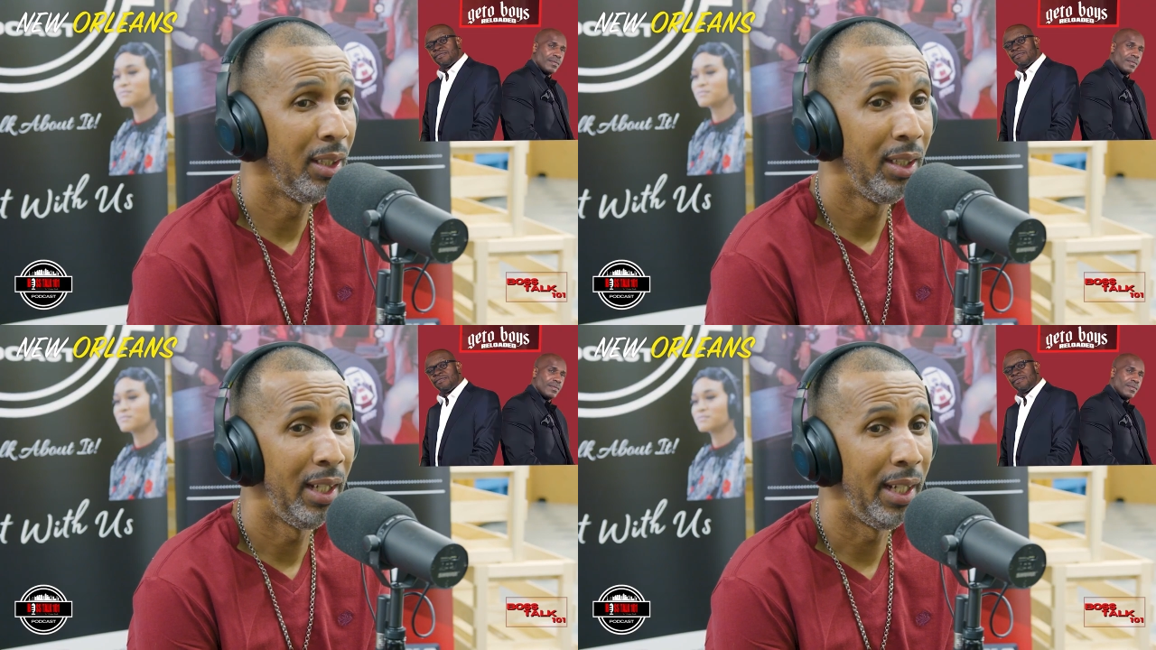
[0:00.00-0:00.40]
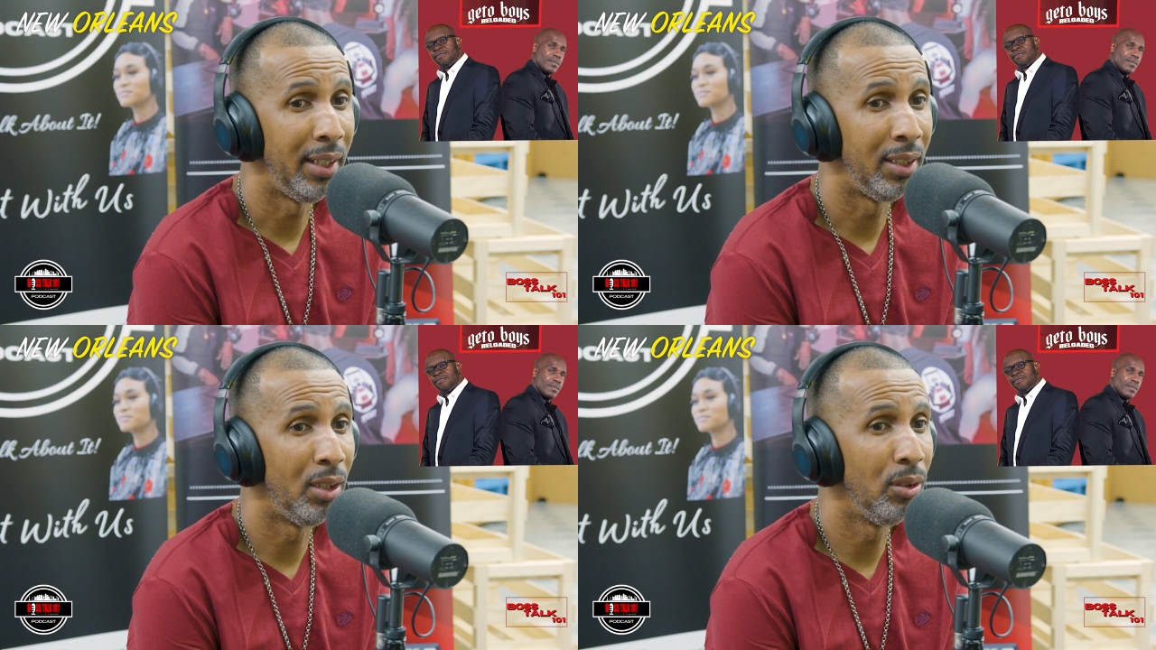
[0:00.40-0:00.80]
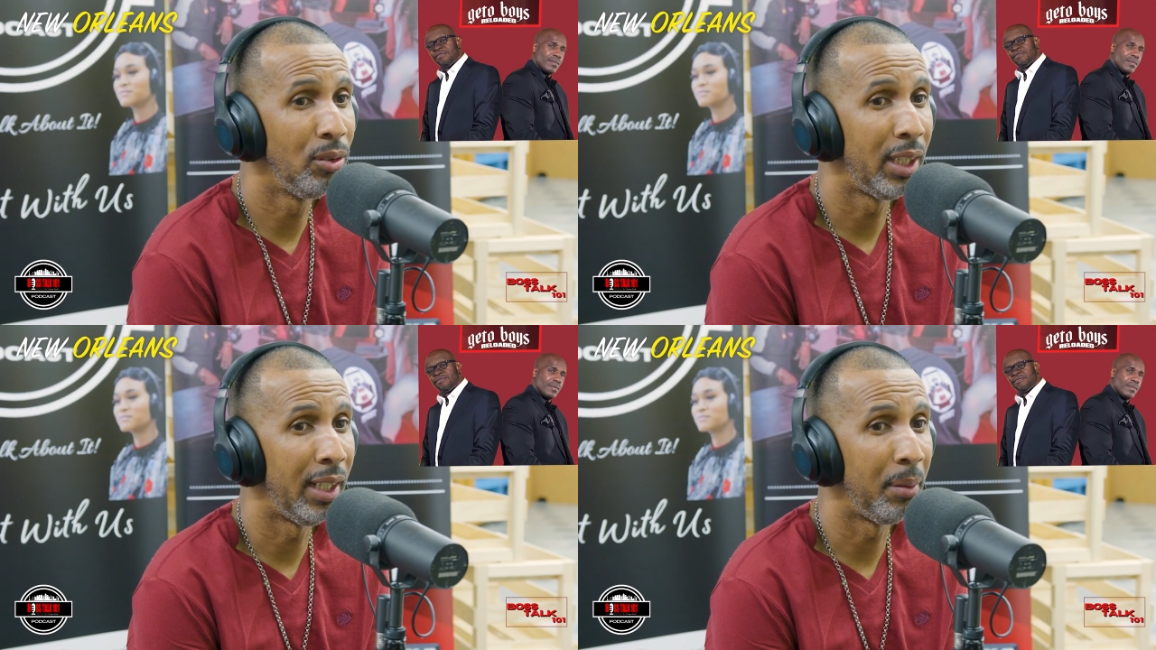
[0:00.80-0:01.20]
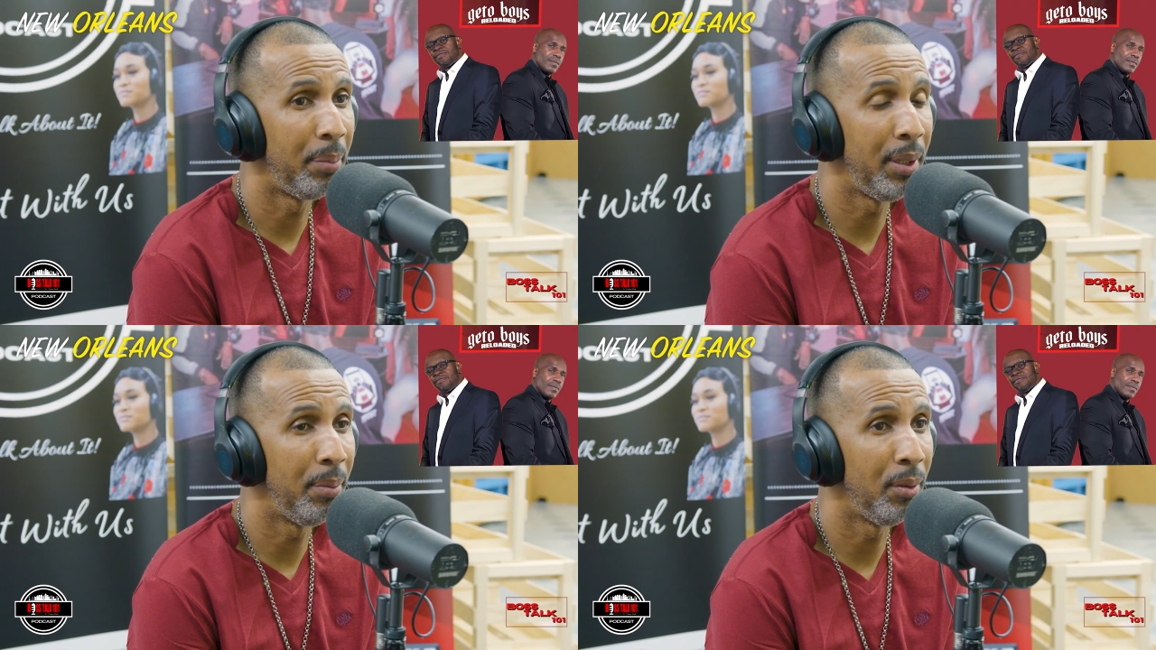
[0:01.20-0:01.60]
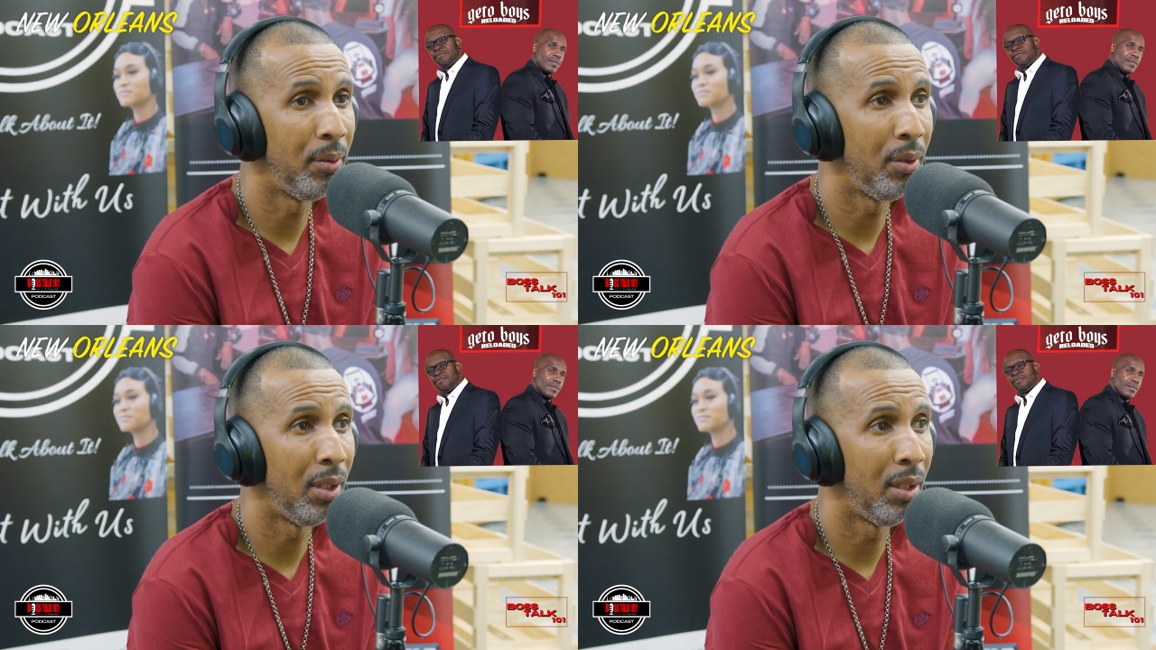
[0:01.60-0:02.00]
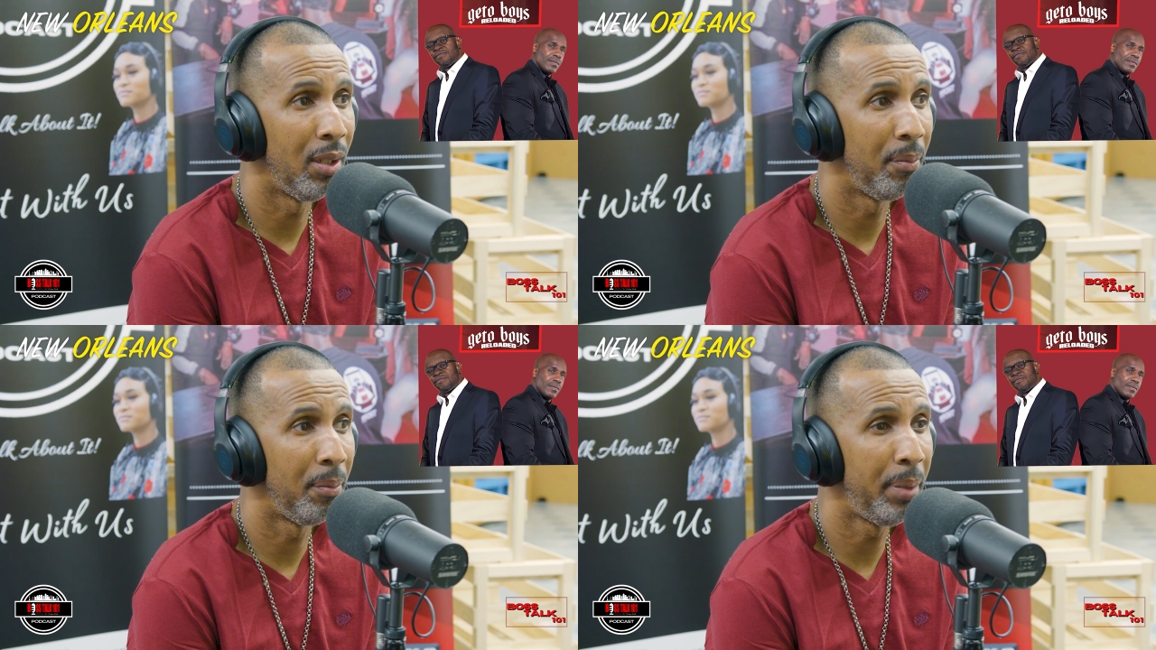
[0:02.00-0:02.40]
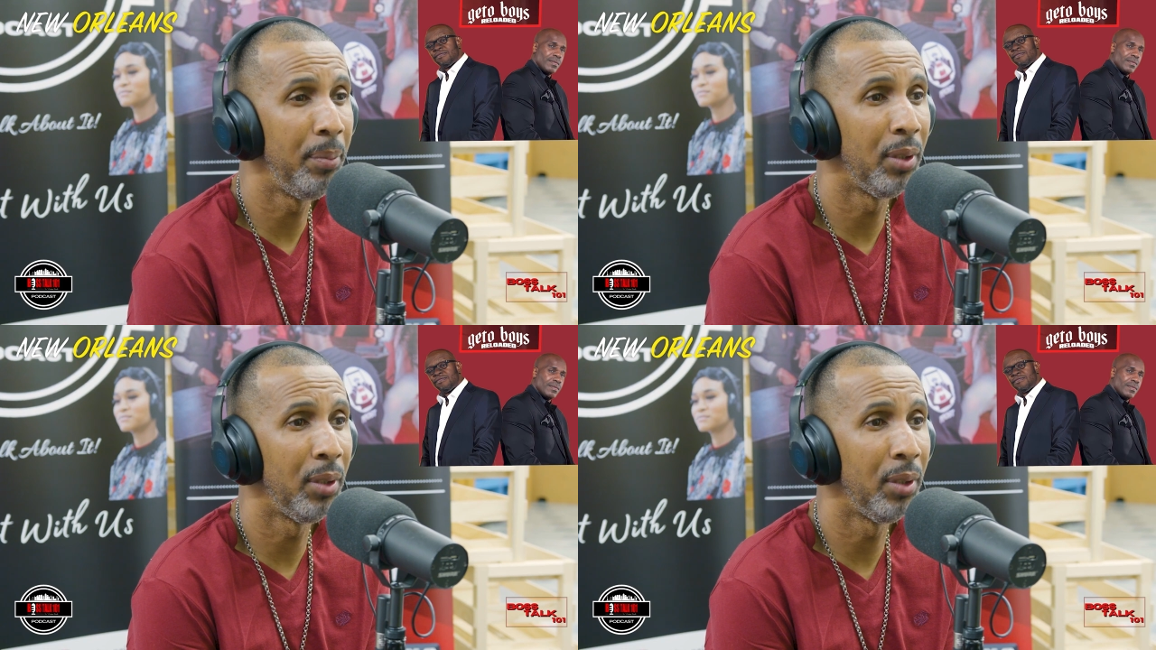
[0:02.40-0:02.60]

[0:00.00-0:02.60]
Speaker 1: Yeah, and those kind of people, um,